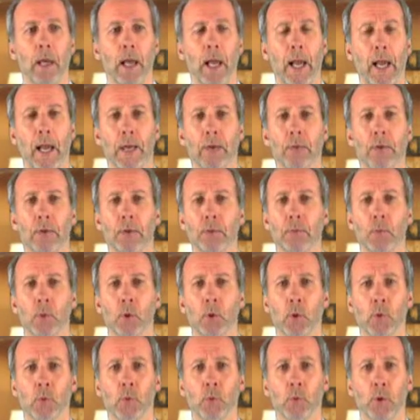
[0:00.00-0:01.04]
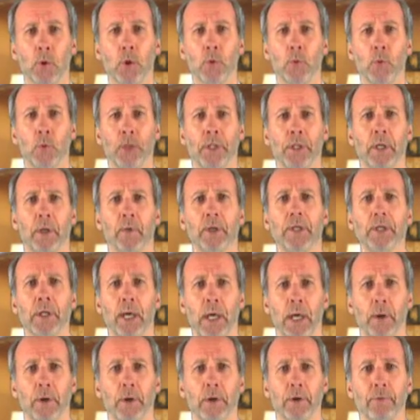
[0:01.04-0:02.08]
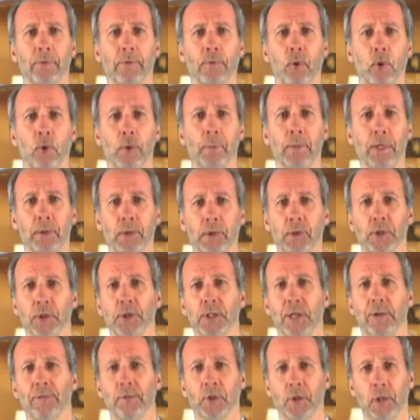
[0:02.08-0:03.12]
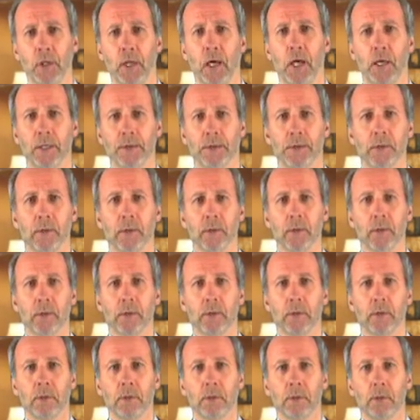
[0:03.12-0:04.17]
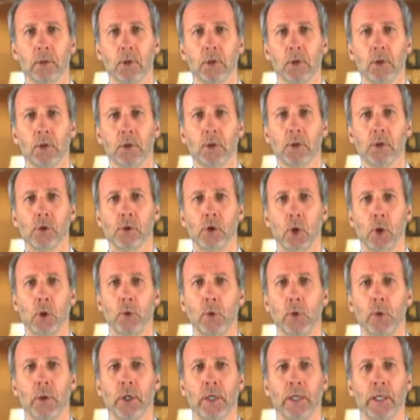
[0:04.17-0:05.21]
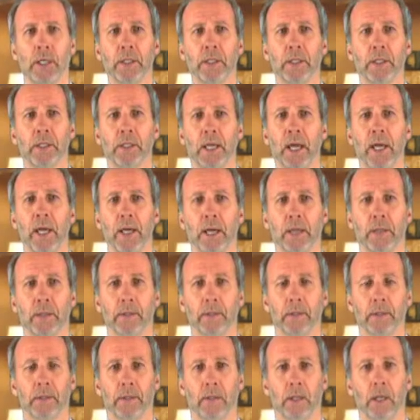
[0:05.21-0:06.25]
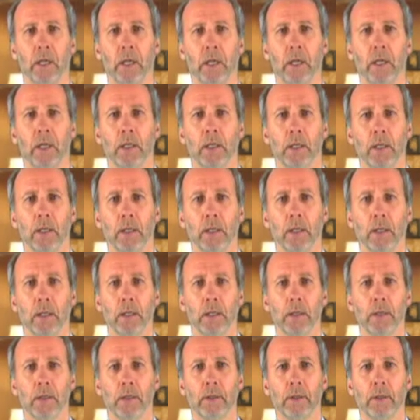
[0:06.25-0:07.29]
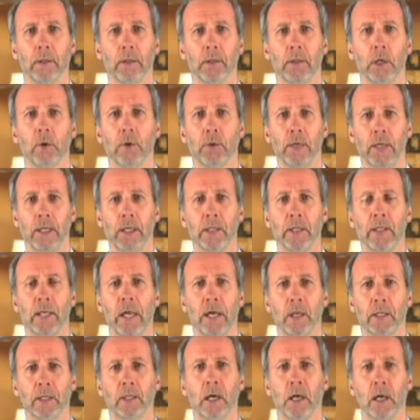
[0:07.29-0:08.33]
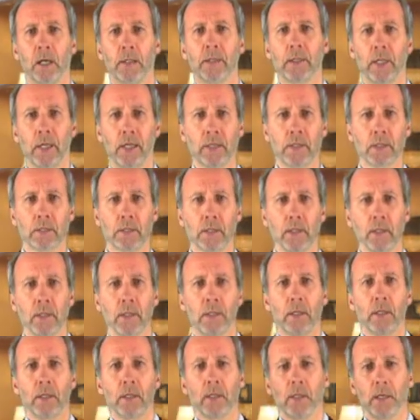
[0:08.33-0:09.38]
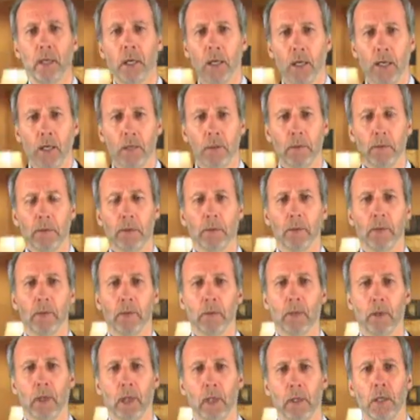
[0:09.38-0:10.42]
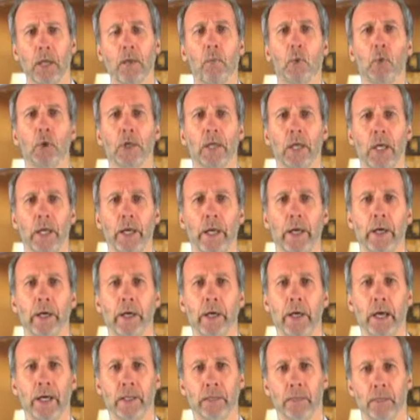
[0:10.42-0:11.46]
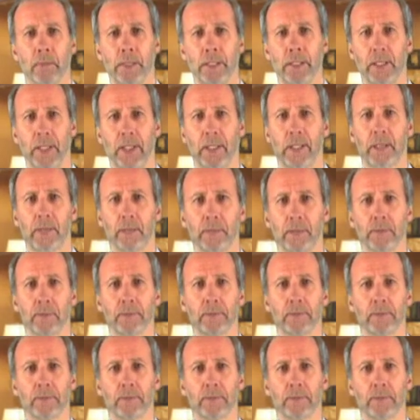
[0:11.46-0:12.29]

And there's more room when there is error for people to suffer loss. So you can understand, that in that context, a lot more care has to be taken.